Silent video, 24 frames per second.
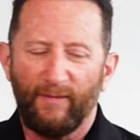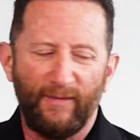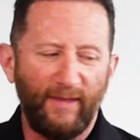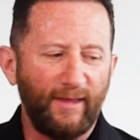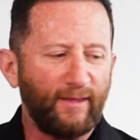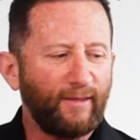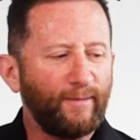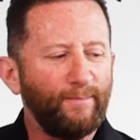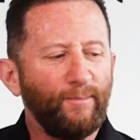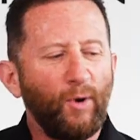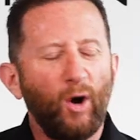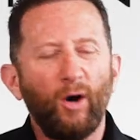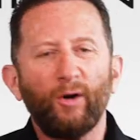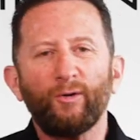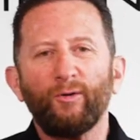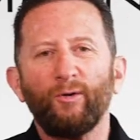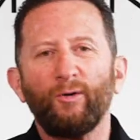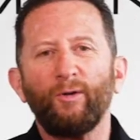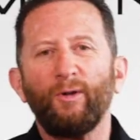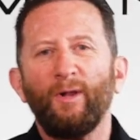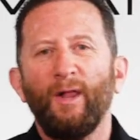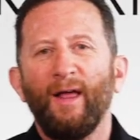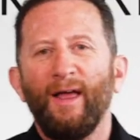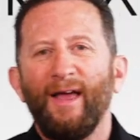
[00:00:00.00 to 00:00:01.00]
This
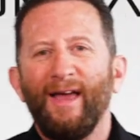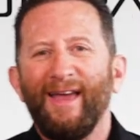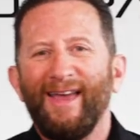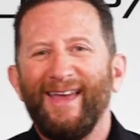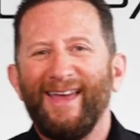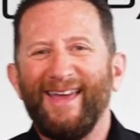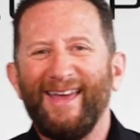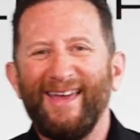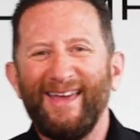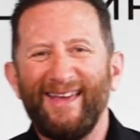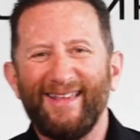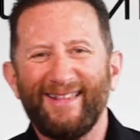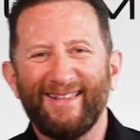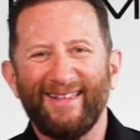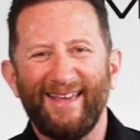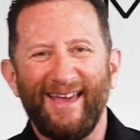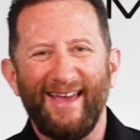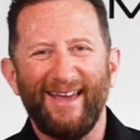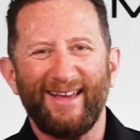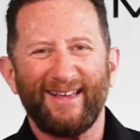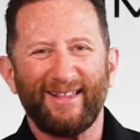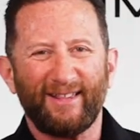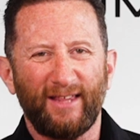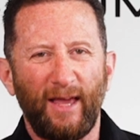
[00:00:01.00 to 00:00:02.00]
model is
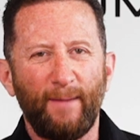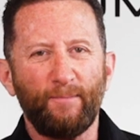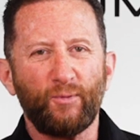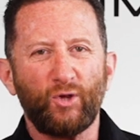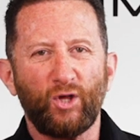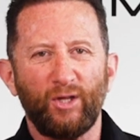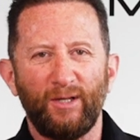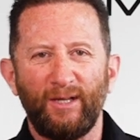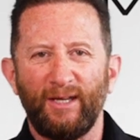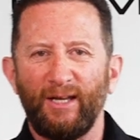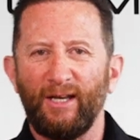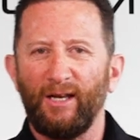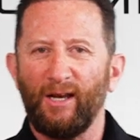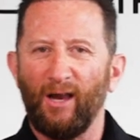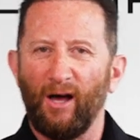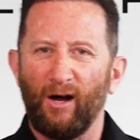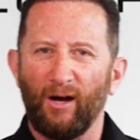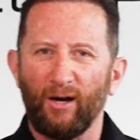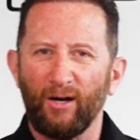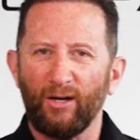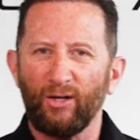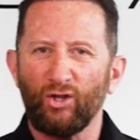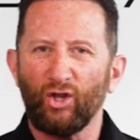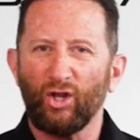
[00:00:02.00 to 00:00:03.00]
exceptionally
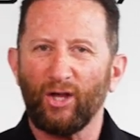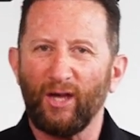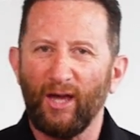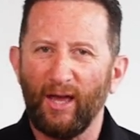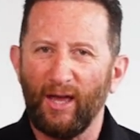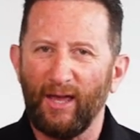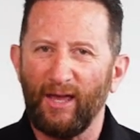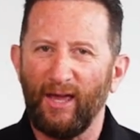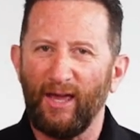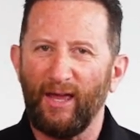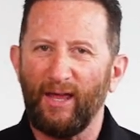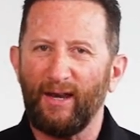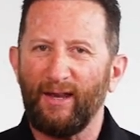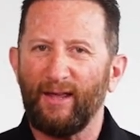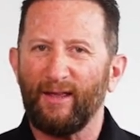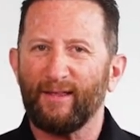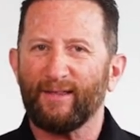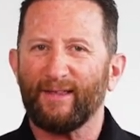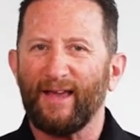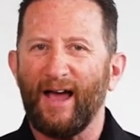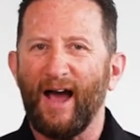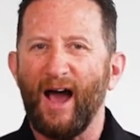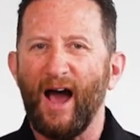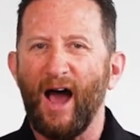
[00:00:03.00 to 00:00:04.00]
large. It
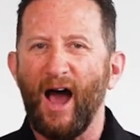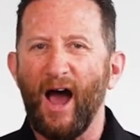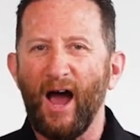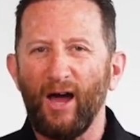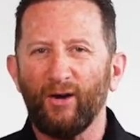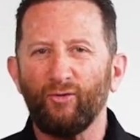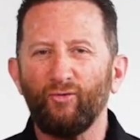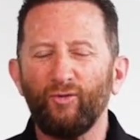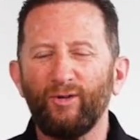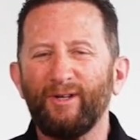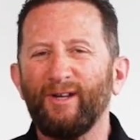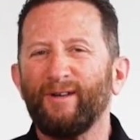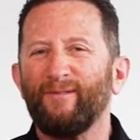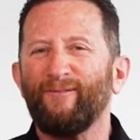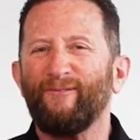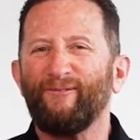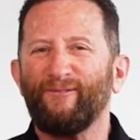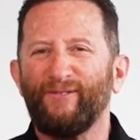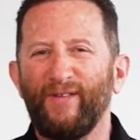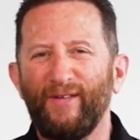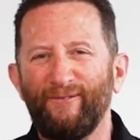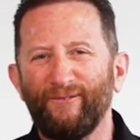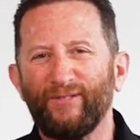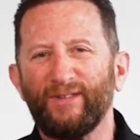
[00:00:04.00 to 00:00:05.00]
is
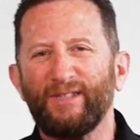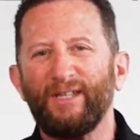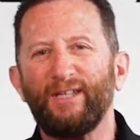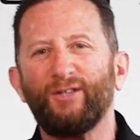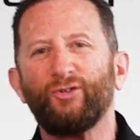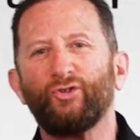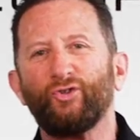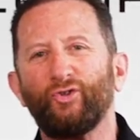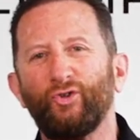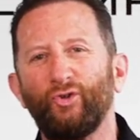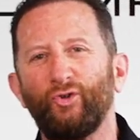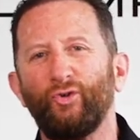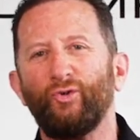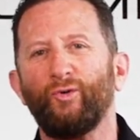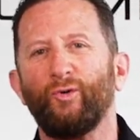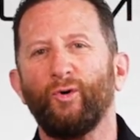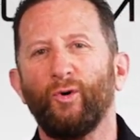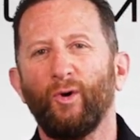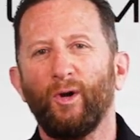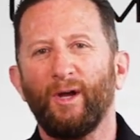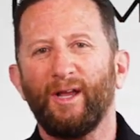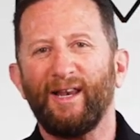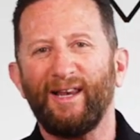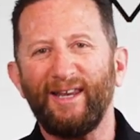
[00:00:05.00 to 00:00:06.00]
152
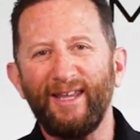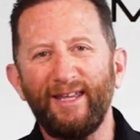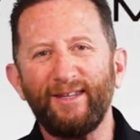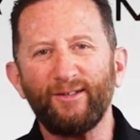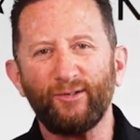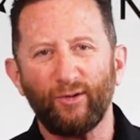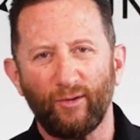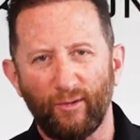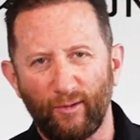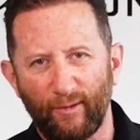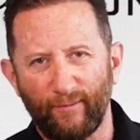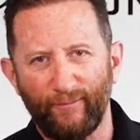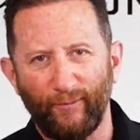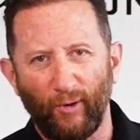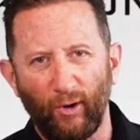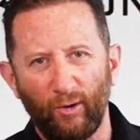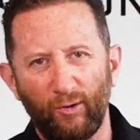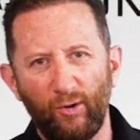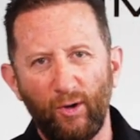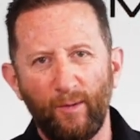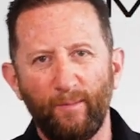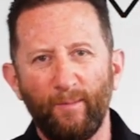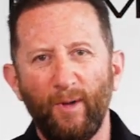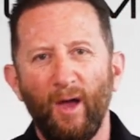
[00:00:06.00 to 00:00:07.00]
liters
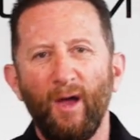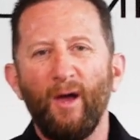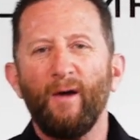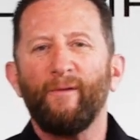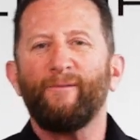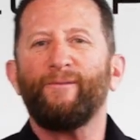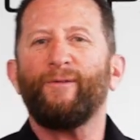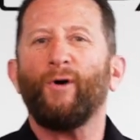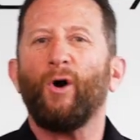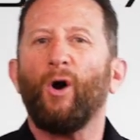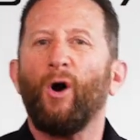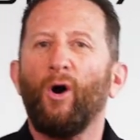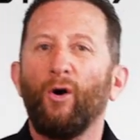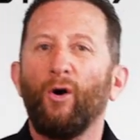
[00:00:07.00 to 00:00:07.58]
volume for